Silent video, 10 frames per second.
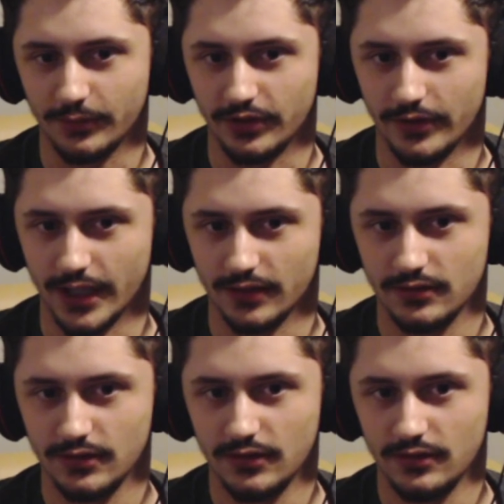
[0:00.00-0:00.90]
do that.
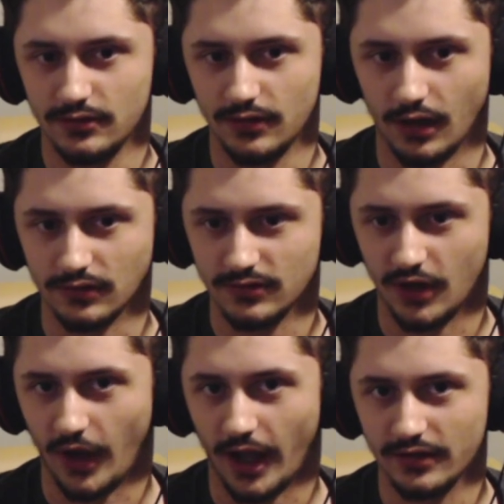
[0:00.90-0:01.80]
Oh,
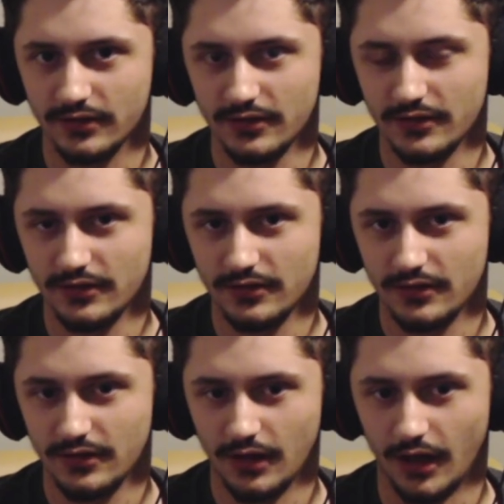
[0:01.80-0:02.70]
okay.
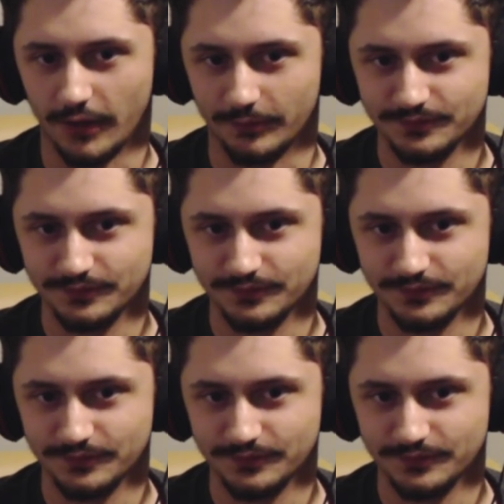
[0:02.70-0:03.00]
Um.